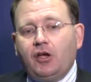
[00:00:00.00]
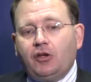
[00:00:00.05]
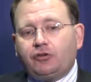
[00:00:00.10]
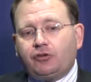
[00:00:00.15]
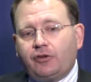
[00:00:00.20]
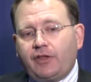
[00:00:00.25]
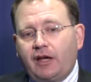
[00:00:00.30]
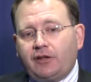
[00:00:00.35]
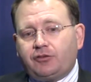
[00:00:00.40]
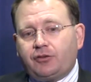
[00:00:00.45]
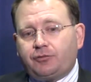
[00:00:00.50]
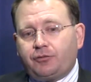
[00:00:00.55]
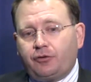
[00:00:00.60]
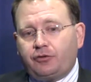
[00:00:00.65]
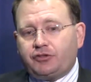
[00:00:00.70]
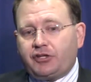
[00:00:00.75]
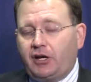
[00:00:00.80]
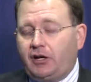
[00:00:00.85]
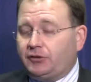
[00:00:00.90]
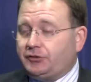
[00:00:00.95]
So that's the
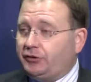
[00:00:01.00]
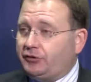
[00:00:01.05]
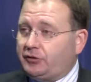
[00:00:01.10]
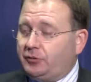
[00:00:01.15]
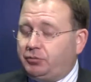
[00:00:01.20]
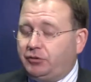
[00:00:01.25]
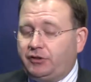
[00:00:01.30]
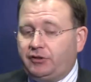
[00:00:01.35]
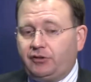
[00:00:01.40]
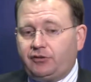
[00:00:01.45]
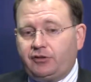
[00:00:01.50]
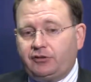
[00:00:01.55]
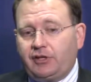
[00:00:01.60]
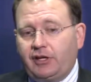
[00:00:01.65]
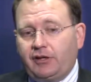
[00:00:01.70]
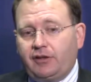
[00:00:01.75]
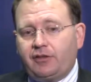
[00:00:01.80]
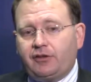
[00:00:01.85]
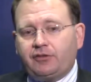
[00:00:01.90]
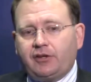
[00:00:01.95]
first challenge, is completeness of
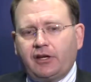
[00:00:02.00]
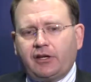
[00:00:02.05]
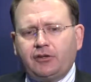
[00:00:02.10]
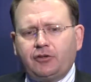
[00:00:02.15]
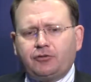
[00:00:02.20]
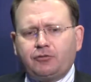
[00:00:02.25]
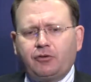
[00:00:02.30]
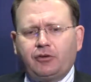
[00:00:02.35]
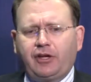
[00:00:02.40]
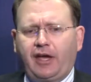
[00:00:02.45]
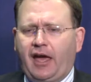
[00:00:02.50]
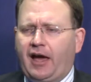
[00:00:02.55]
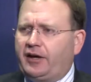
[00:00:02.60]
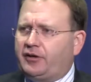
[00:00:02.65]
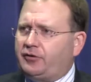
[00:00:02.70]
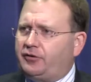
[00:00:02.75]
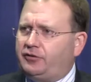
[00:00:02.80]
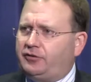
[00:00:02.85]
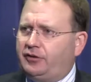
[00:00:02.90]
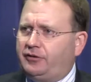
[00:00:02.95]
data. The second is really
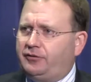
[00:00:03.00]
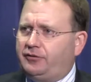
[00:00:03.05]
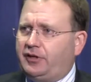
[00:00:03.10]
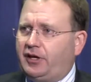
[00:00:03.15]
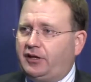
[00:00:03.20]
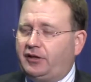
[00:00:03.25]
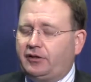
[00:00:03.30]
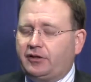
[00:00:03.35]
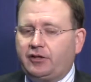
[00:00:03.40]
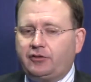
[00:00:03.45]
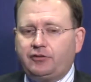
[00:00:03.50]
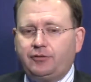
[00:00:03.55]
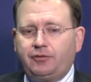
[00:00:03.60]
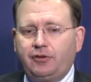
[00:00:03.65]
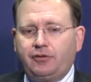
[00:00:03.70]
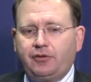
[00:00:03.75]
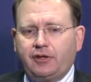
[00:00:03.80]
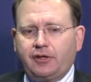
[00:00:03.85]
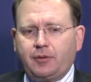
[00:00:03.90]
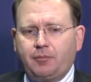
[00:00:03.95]
accuracy of data, because if
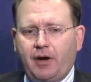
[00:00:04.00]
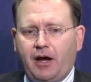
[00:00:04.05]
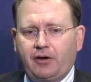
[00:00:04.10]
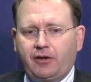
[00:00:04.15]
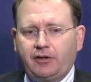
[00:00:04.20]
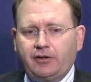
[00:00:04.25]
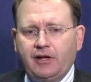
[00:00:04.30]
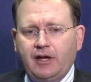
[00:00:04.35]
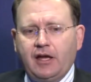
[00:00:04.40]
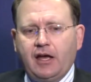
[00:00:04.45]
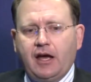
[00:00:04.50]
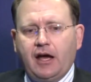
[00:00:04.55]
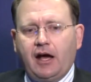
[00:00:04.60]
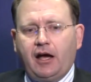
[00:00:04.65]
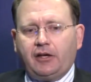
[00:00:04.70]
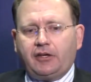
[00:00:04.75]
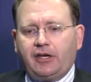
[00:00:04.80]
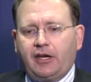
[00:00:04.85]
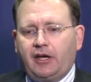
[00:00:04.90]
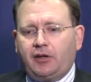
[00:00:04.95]
you think about it,
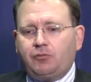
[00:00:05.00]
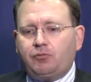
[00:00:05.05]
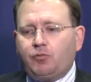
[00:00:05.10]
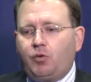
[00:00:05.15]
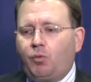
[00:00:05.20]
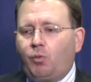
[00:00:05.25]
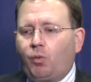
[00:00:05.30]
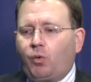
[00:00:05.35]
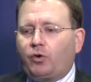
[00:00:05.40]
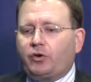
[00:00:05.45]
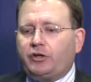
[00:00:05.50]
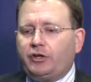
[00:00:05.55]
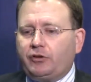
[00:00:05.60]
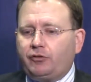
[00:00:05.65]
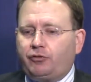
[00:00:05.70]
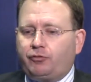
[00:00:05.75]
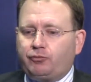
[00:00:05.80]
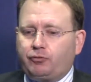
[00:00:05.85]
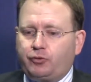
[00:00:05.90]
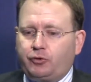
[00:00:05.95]
again, working
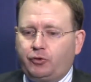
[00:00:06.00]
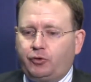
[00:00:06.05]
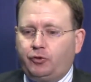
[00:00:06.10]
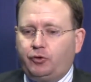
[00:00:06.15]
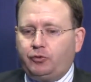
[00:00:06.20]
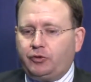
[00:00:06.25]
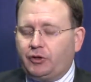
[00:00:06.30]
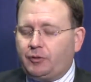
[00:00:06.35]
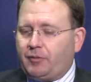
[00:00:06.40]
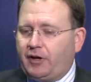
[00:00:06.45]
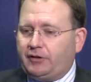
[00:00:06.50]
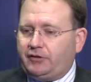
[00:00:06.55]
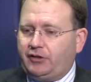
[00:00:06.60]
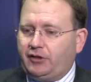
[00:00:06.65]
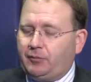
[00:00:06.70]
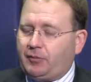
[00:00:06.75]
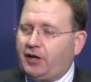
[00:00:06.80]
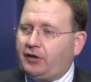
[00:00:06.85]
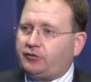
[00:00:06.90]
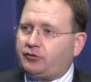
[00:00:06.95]
through, my
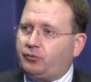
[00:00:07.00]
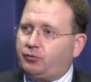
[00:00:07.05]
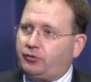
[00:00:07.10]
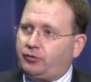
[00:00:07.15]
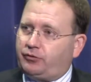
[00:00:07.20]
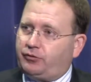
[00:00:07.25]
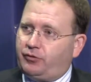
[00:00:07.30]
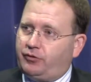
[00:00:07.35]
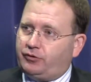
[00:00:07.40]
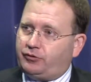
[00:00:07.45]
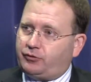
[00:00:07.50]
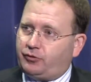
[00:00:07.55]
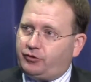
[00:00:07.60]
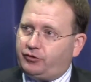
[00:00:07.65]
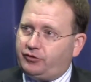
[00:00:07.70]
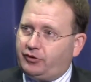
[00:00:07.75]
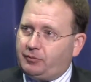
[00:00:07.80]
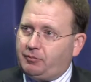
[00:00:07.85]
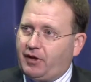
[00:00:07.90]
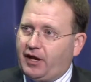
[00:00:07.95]
team has to work through the
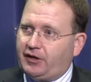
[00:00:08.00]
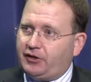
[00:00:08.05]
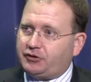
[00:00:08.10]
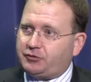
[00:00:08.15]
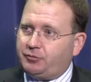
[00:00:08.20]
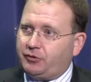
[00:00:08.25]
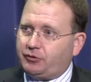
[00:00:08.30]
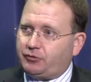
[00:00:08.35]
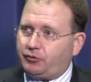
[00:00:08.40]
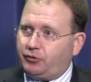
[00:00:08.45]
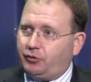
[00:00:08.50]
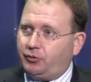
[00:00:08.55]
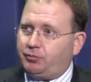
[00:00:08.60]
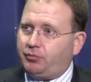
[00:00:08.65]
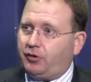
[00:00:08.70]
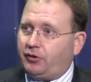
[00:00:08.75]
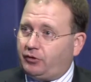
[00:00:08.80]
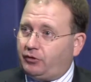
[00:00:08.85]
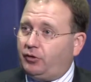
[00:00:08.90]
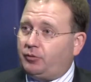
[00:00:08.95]
sourcing management group,
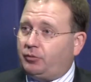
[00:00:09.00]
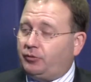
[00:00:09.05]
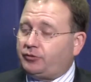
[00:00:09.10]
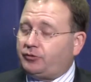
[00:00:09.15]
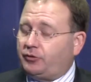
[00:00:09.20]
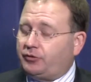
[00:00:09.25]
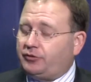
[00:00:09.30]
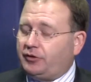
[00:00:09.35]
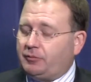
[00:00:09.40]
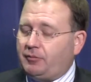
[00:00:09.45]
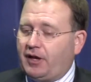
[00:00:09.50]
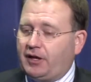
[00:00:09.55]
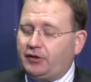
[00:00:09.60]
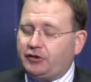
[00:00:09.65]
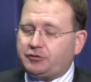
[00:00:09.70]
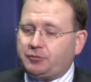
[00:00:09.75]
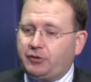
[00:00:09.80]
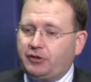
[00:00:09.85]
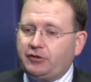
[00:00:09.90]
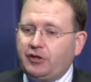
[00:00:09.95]
global sourcing
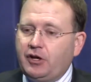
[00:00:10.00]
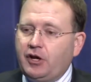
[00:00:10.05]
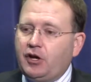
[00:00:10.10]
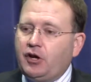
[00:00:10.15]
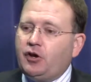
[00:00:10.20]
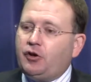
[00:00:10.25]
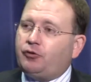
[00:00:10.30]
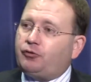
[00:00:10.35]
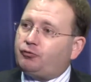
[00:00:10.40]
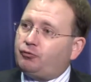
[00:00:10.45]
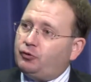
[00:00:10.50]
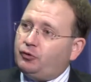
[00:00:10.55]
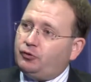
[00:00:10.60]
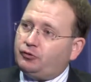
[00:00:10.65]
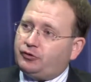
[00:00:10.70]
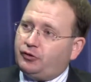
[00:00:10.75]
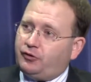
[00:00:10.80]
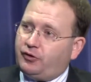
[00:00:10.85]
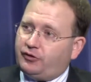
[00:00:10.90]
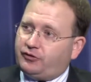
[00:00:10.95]
management, through
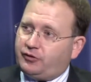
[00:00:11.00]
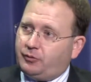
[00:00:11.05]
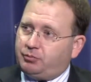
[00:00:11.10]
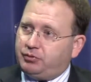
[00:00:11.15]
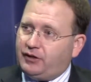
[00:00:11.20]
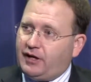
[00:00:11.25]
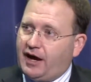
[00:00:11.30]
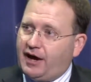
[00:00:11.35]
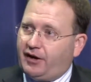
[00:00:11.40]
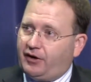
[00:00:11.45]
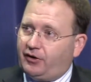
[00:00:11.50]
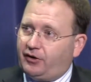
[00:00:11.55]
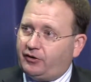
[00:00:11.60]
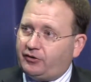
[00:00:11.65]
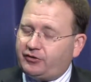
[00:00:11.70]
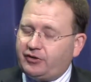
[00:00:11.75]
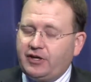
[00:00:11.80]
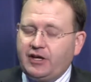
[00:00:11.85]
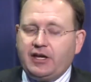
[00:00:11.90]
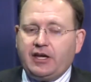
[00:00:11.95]
to the
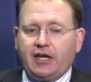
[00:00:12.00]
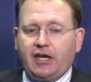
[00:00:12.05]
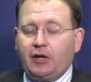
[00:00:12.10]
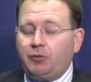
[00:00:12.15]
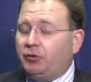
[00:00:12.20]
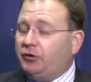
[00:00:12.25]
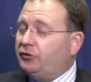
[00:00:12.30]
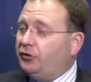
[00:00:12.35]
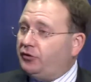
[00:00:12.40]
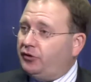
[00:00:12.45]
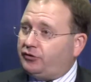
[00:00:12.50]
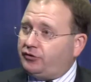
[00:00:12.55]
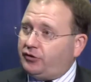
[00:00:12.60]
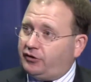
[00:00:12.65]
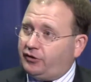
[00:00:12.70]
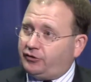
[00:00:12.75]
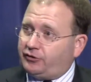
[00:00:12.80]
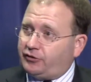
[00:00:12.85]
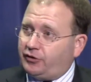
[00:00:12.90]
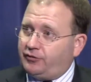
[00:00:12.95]
suppliers, and we do this
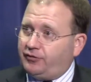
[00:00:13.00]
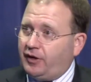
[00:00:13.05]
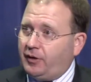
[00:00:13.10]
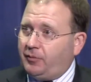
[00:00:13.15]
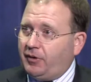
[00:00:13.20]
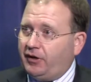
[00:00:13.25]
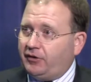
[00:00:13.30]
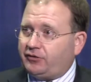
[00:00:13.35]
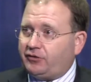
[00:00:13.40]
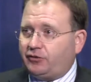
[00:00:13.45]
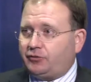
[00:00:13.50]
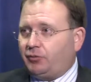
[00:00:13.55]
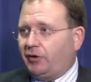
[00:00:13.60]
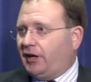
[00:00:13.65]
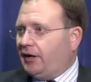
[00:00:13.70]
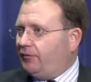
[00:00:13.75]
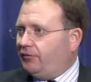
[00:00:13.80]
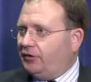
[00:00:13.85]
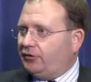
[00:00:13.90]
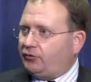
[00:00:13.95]
on a survey basis. We
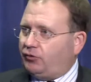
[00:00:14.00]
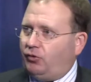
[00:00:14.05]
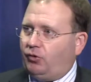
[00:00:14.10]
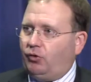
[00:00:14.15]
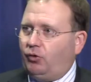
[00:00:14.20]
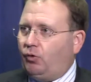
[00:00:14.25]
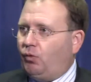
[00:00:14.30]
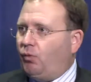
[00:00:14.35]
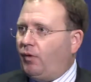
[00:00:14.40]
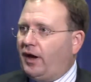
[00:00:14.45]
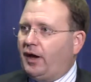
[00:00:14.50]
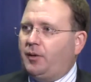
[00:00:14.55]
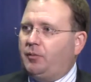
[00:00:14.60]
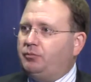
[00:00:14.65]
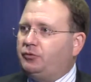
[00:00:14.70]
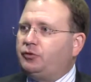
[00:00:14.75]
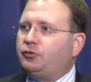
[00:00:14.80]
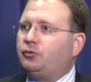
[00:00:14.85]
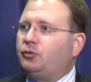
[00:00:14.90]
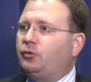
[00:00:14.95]
have this whole
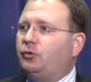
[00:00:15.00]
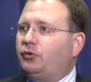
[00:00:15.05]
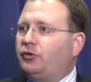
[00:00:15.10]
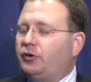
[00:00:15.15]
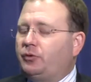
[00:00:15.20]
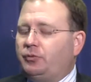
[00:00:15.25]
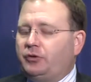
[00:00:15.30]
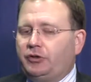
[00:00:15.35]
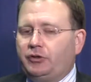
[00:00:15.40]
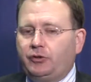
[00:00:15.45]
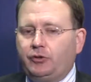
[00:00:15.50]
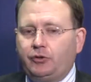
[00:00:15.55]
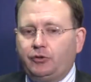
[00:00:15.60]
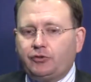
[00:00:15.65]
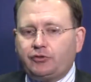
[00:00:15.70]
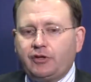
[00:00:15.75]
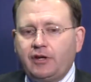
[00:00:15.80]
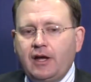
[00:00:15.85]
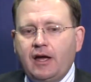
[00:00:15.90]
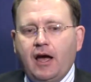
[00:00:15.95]
web tool that we
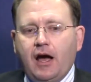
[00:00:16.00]
use.